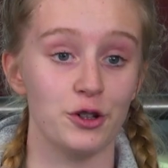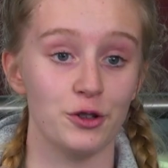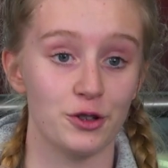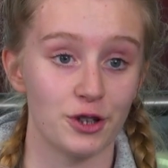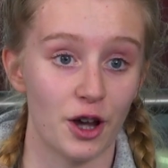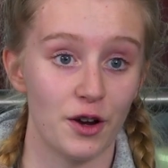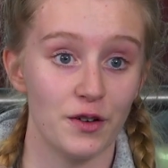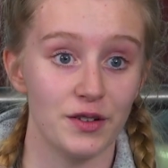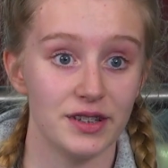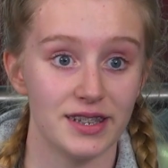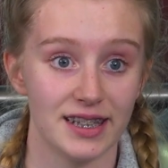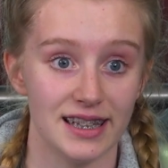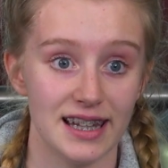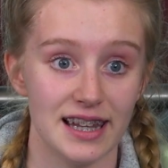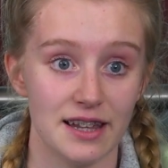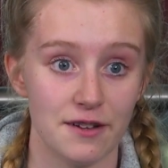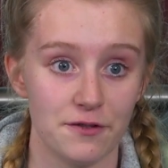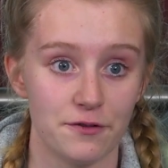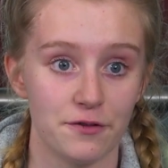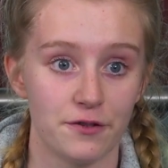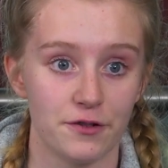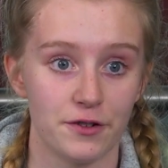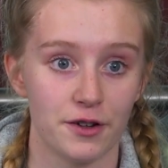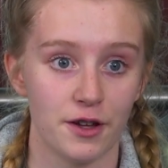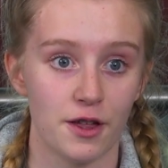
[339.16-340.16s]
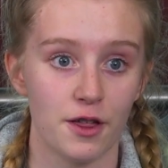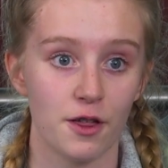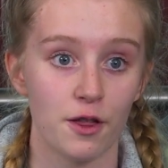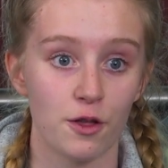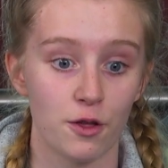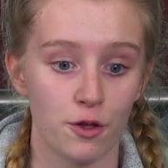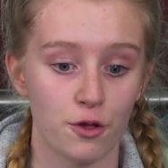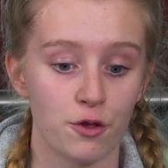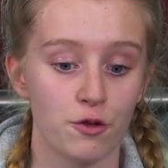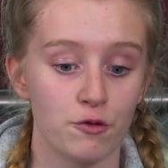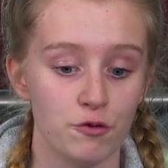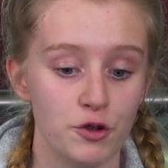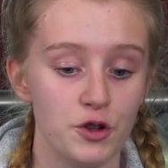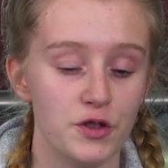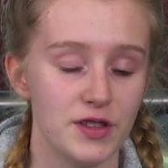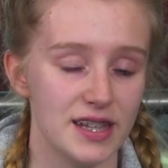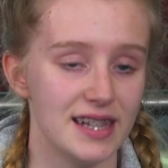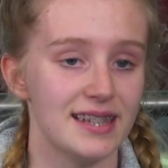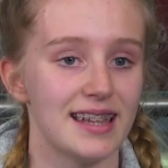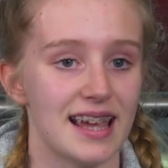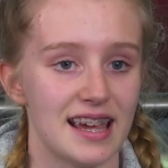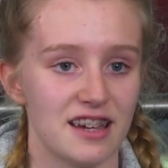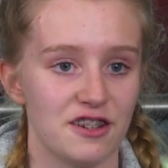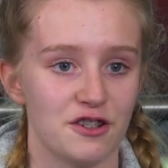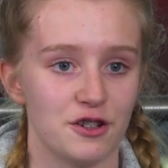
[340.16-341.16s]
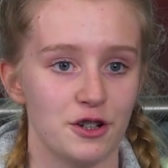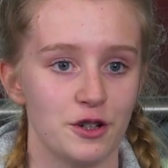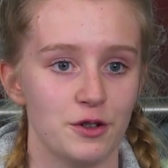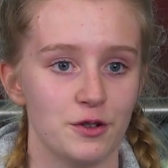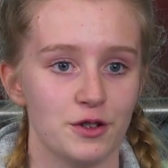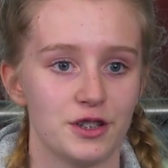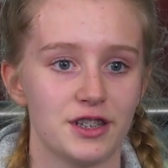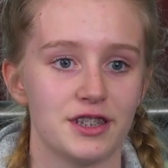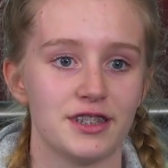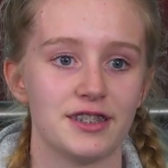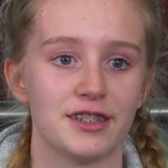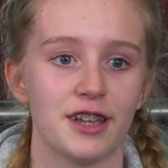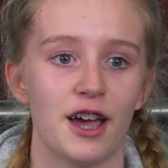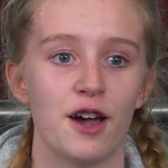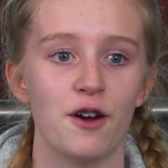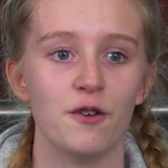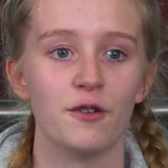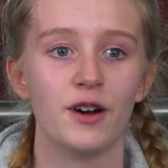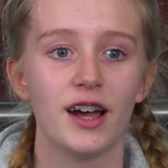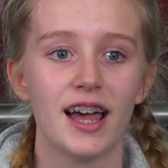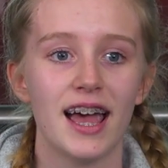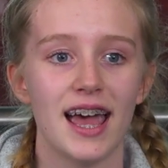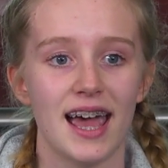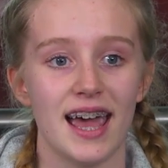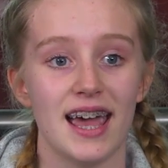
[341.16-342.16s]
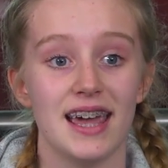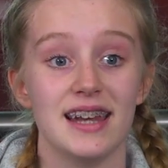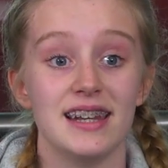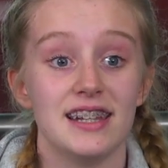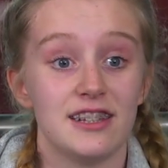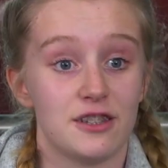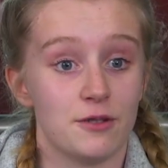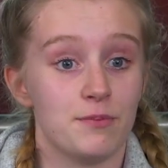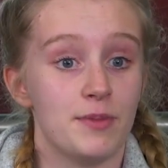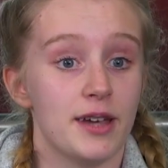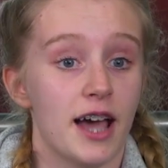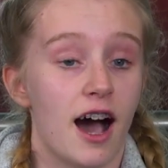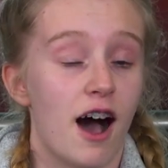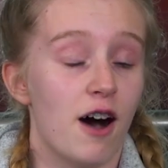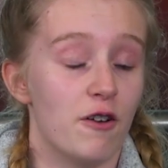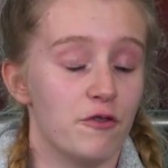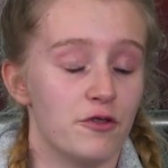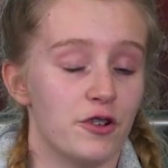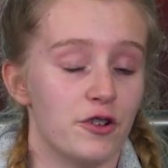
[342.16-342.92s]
who's going to live through these issues, so it needs to be our